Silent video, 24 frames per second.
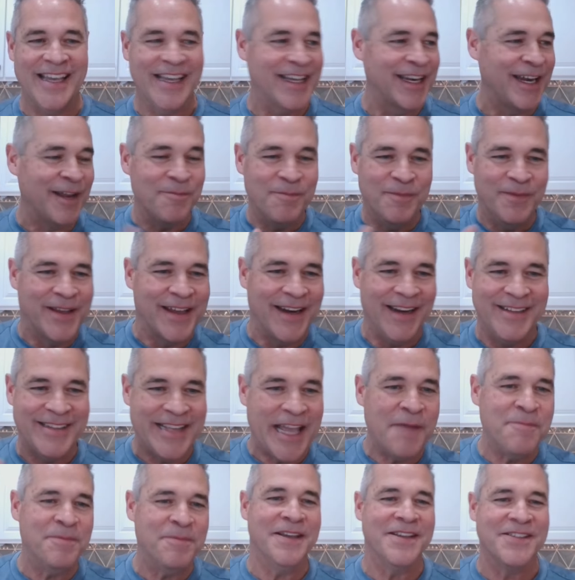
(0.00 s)
and say, hey, can I
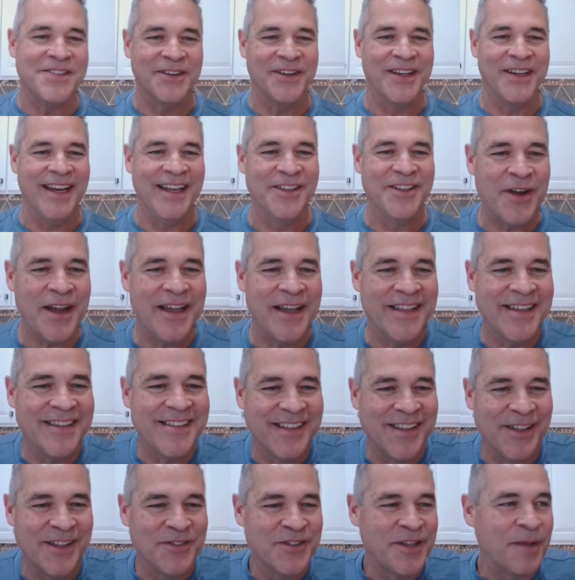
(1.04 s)
tape this, or can I try
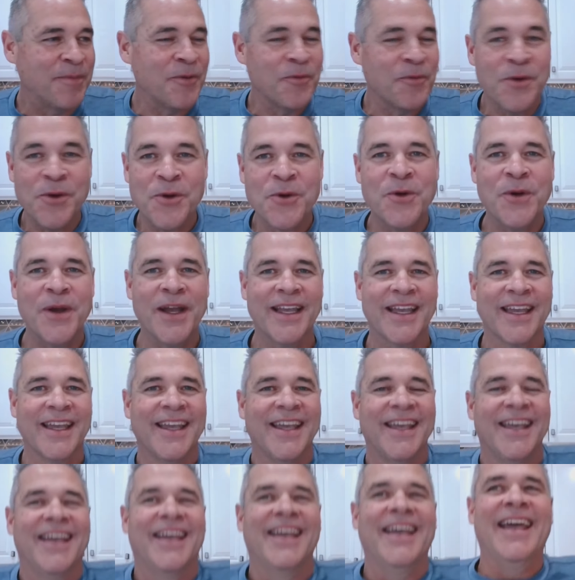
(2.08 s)
this, something real quick?
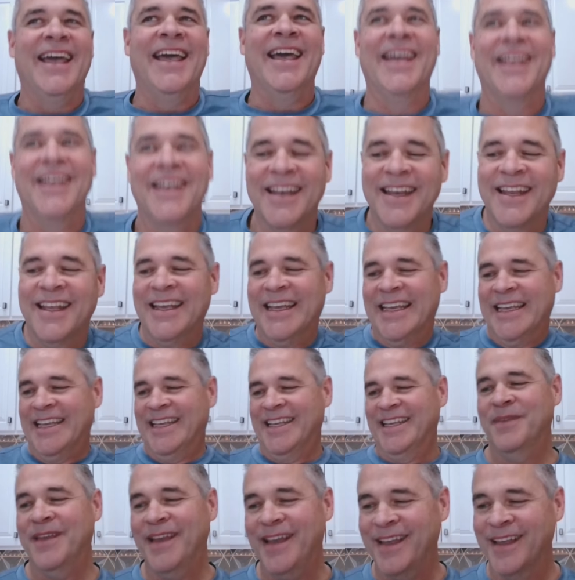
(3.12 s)
And
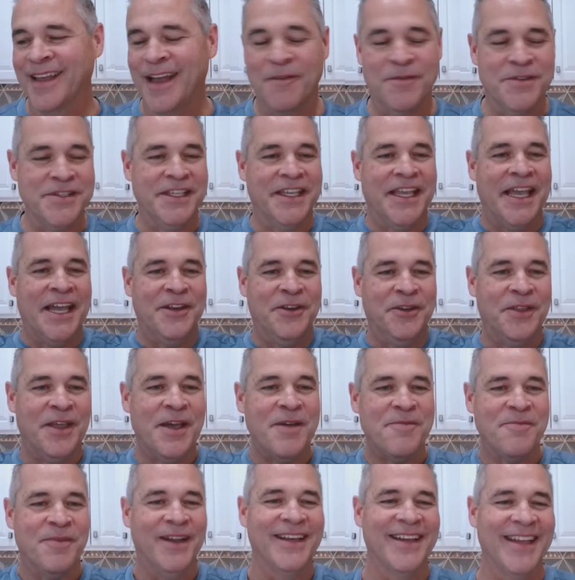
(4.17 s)
obviously can't do
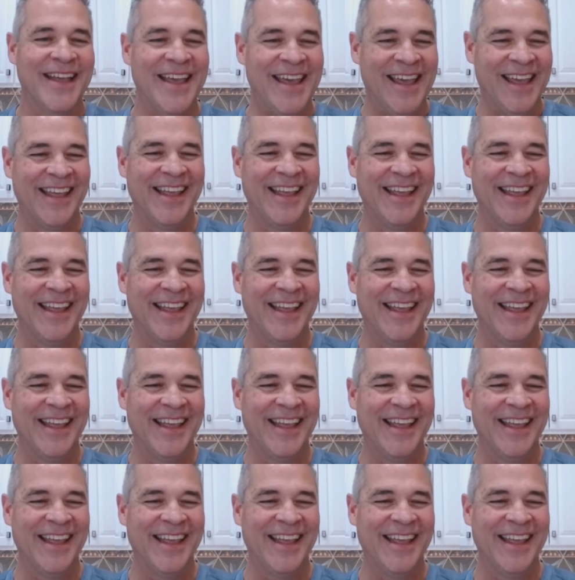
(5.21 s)
that, but